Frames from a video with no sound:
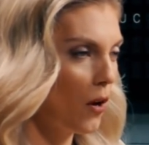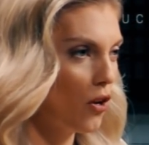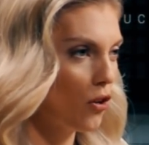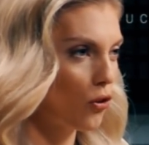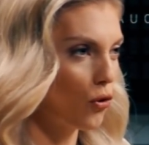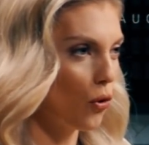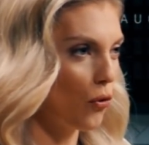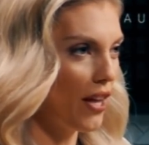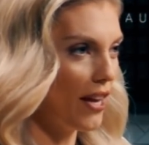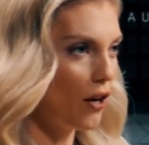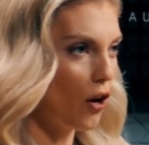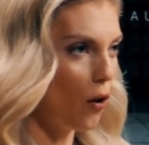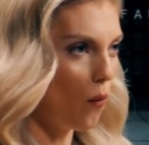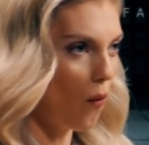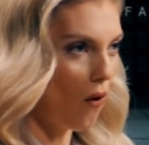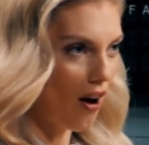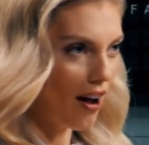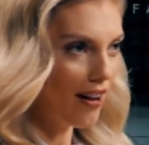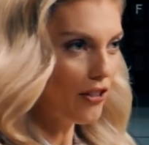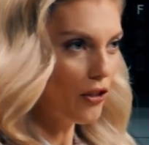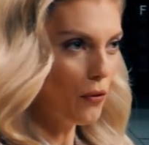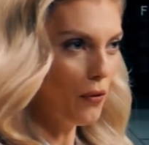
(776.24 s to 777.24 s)
So they go
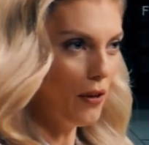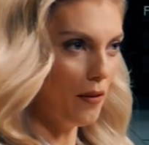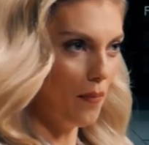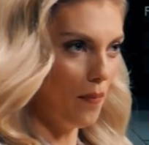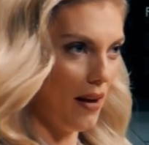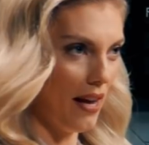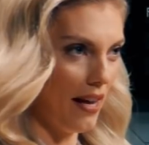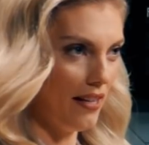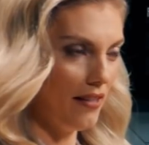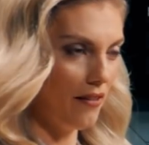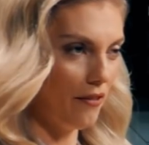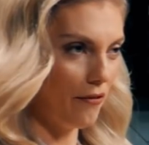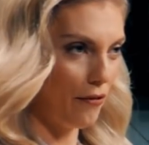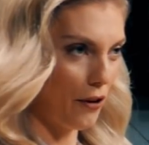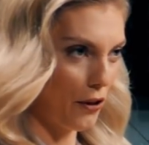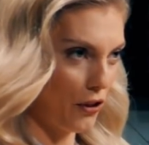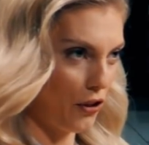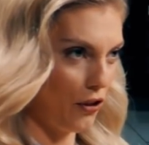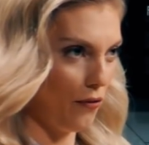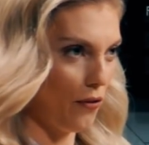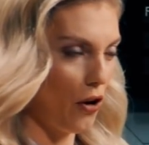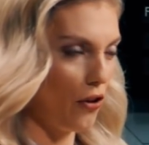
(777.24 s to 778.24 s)
on to admit,
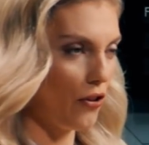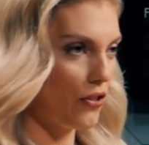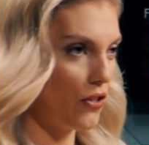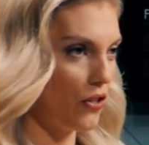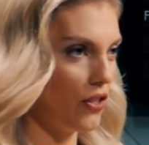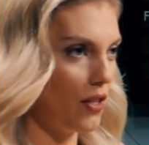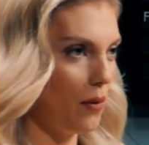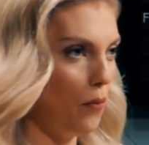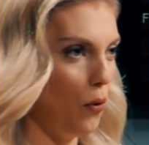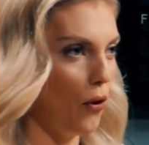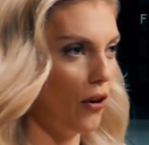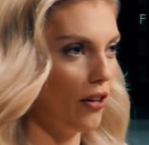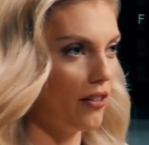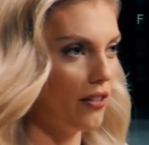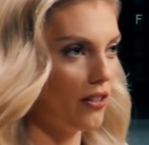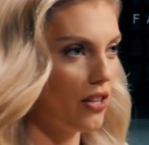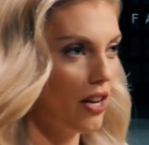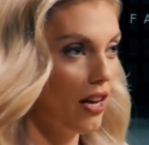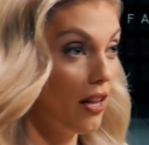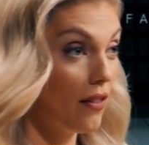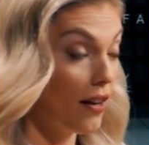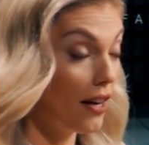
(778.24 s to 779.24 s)
first of all, this is important.
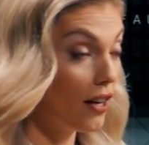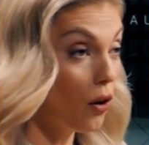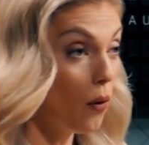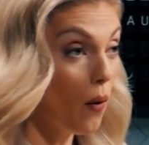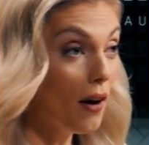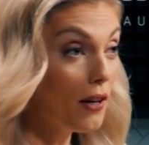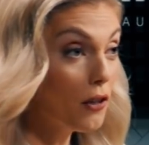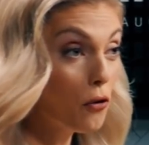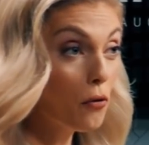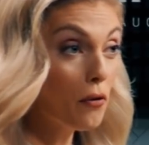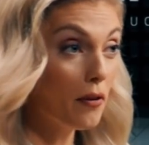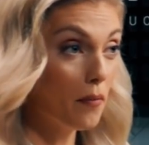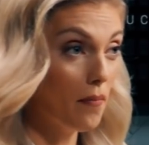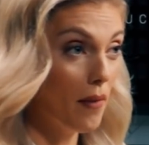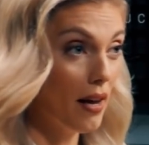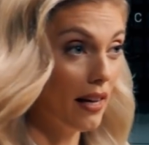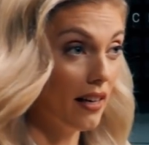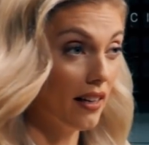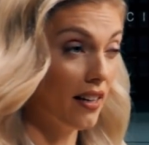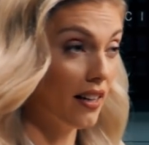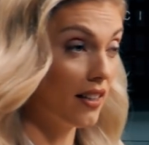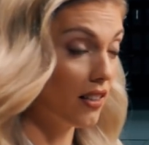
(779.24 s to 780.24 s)
They go on to
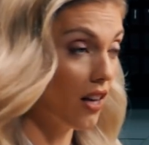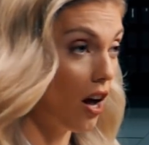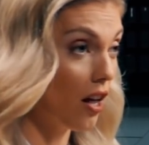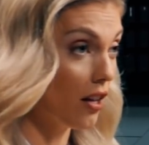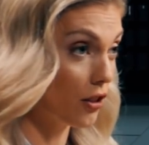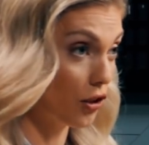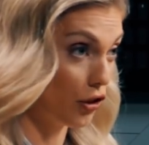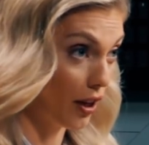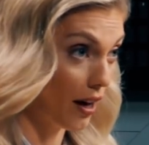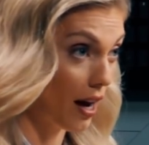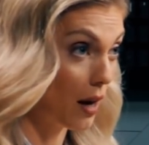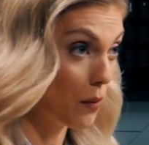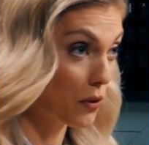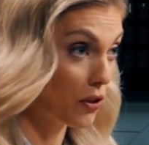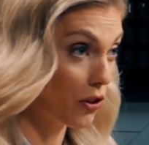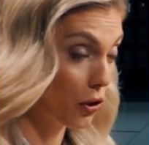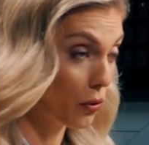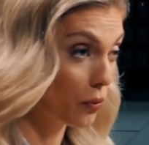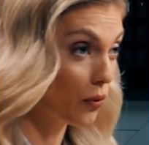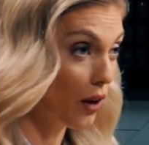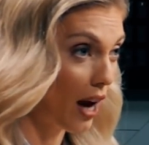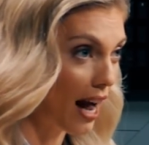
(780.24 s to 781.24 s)
admit and acknowledge that I was
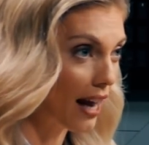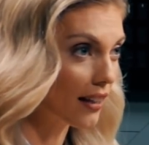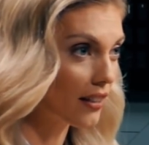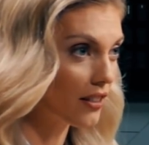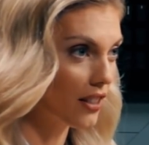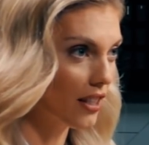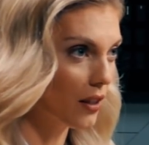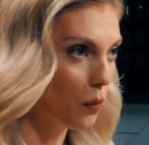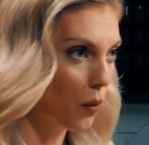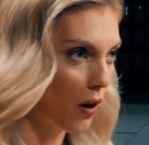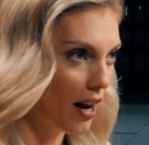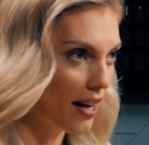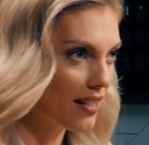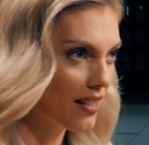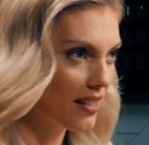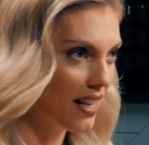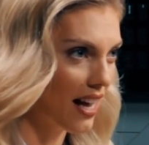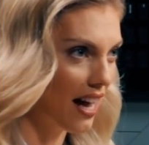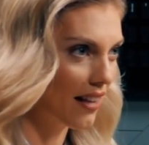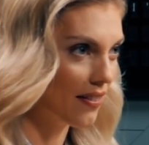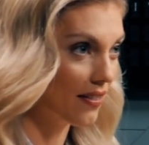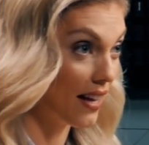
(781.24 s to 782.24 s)
correct in what I said.